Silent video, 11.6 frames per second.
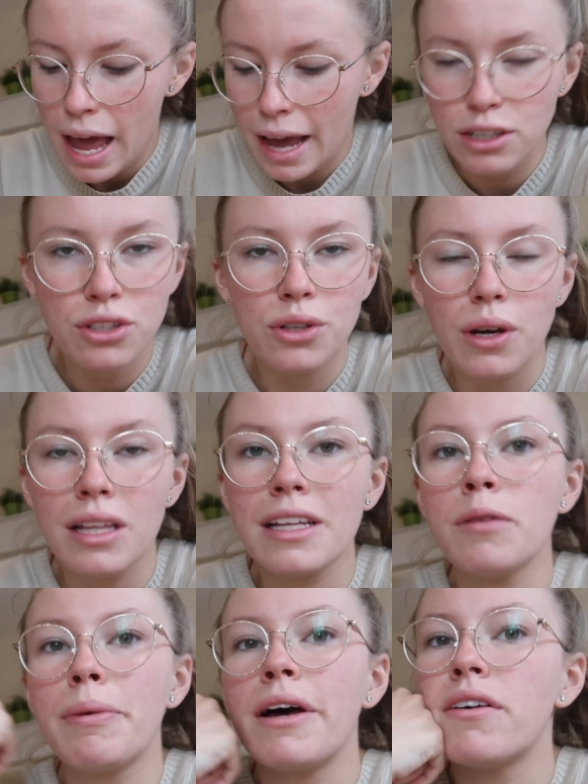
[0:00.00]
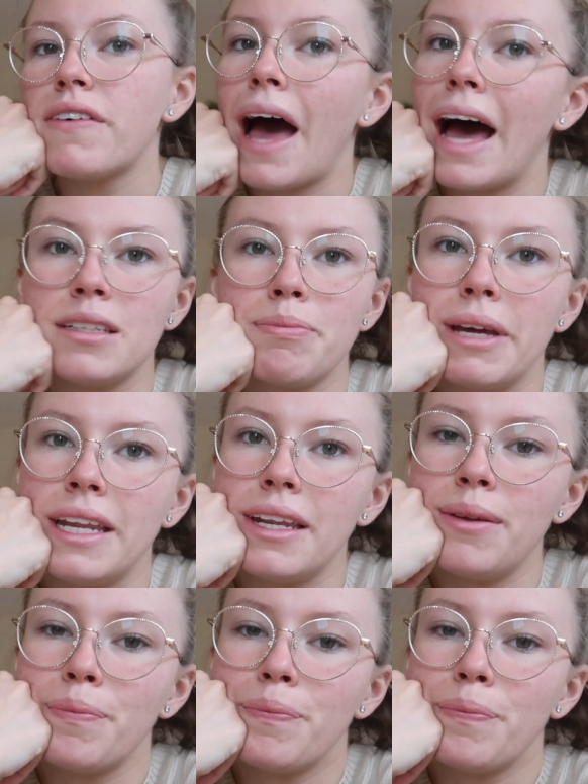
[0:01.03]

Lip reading: and do a little bit of admin.